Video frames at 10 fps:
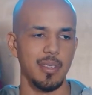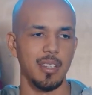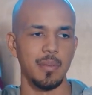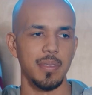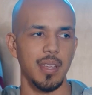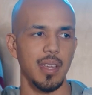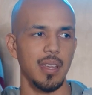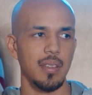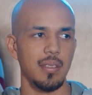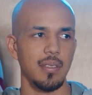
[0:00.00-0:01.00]
you know what I'm
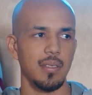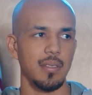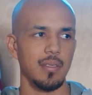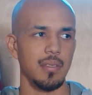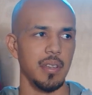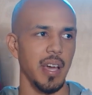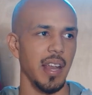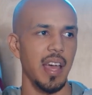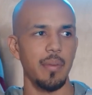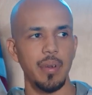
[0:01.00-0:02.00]
saying, you got
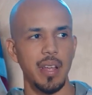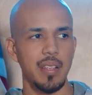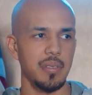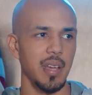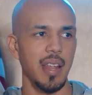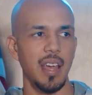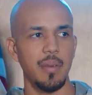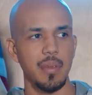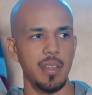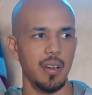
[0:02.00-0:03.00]
to have brains, you got to
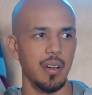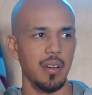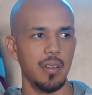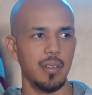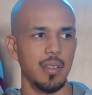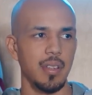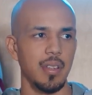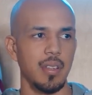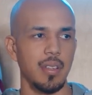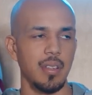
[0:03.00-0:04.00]
have big heart.
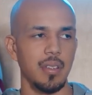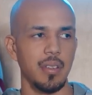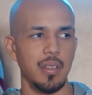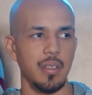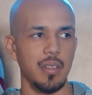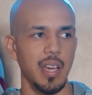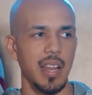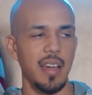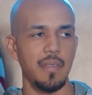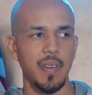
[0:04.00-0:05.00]
You got
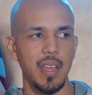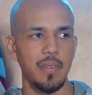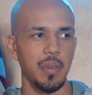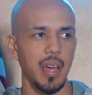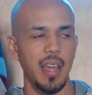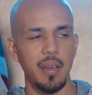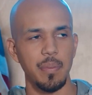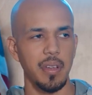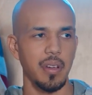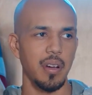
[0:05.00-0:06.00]
to have faith, you got to have
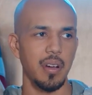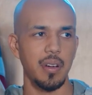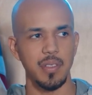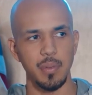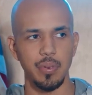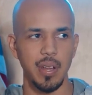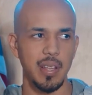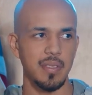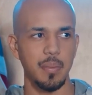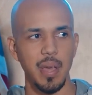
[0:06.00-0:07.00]
big heart, and some
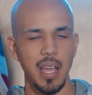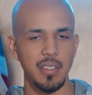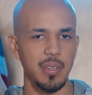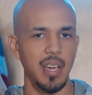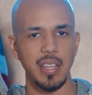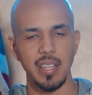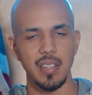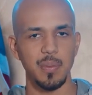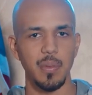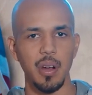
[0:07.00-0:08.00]
brains to match. You got to
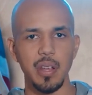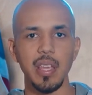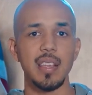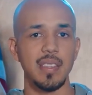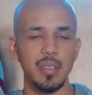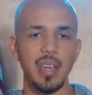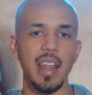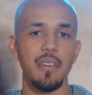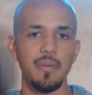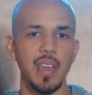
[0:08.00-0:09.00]
get smart. Yeah, it's like you got
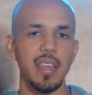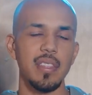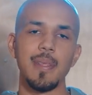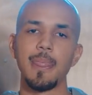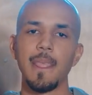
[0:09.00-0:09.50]
to have faith